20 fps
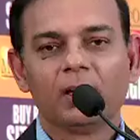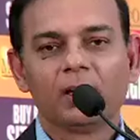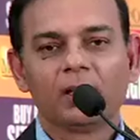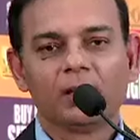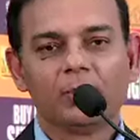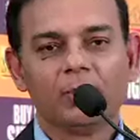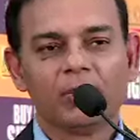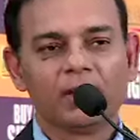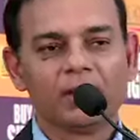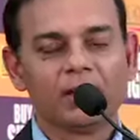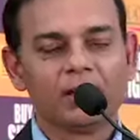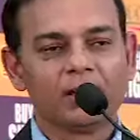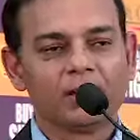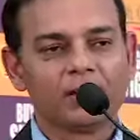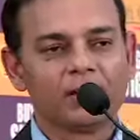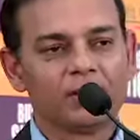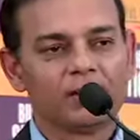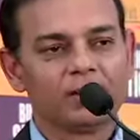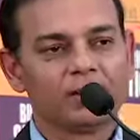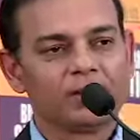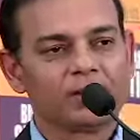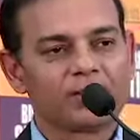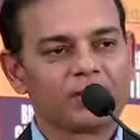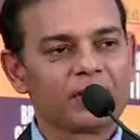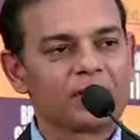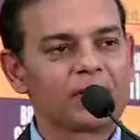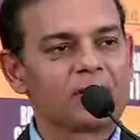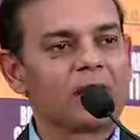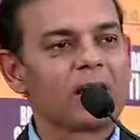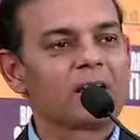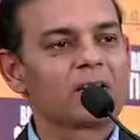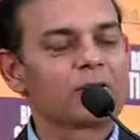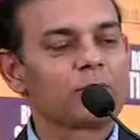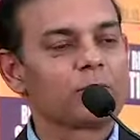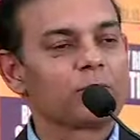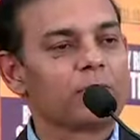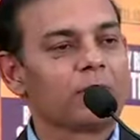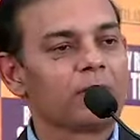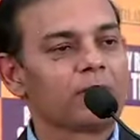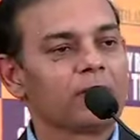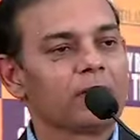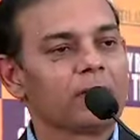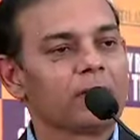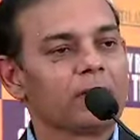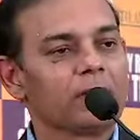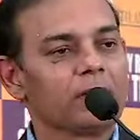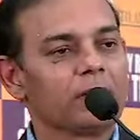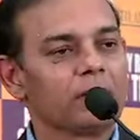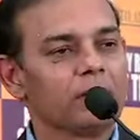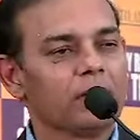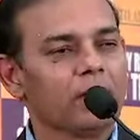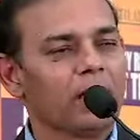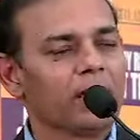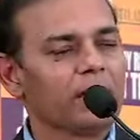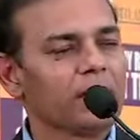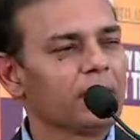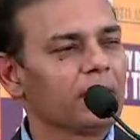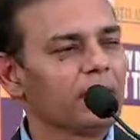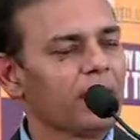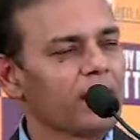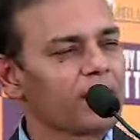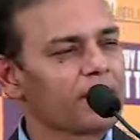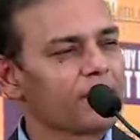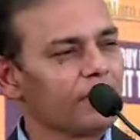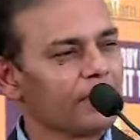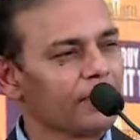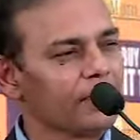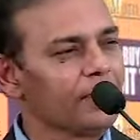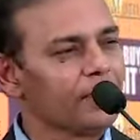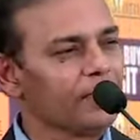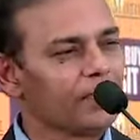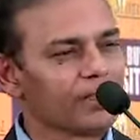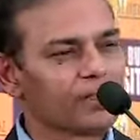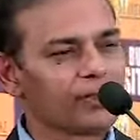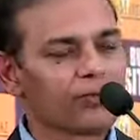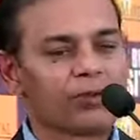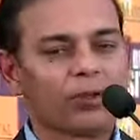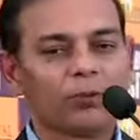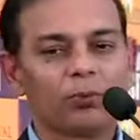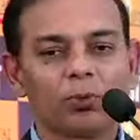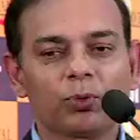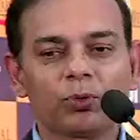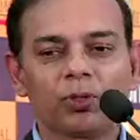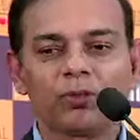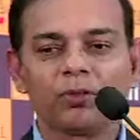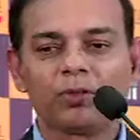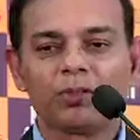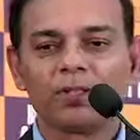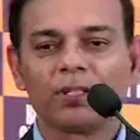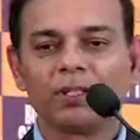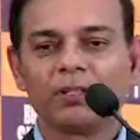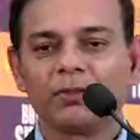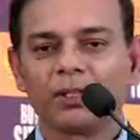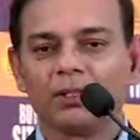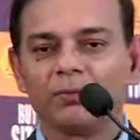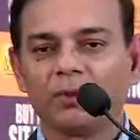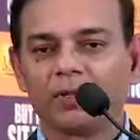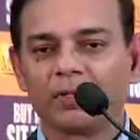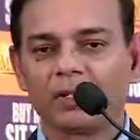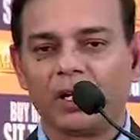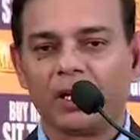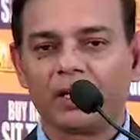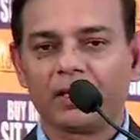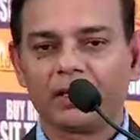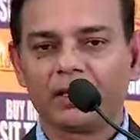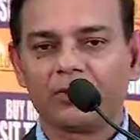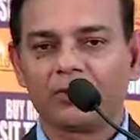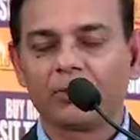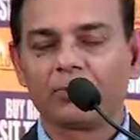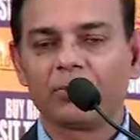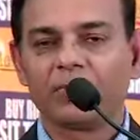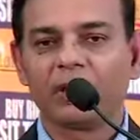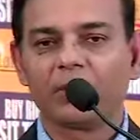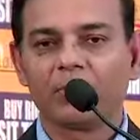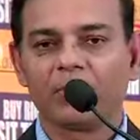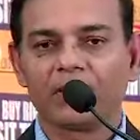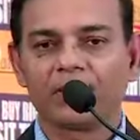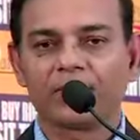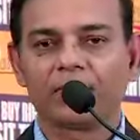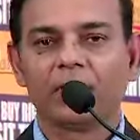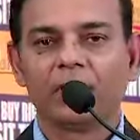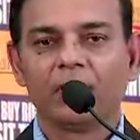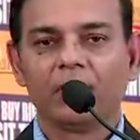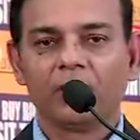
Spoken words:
the money since last 13 years from 2003 when we started our PMS,